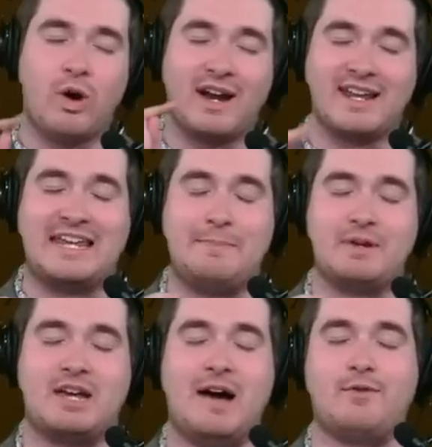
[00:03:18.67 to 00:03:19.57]
going to keep
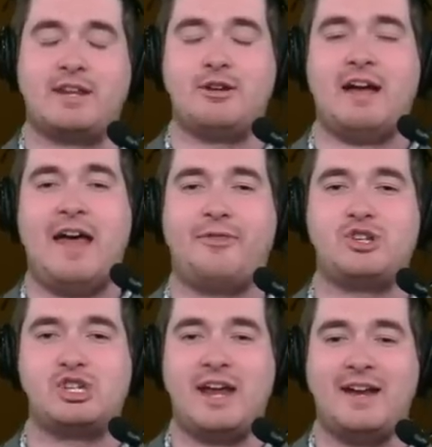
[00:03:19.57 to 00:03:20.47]
you covered here at the
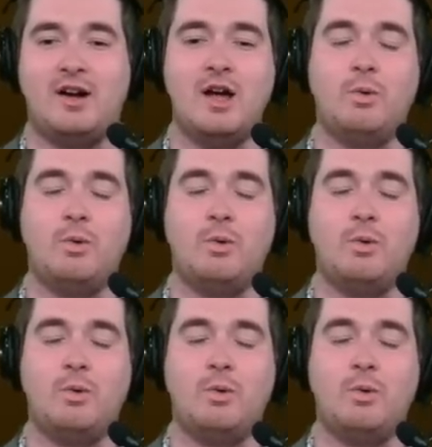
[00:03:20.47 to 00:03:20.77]
channel,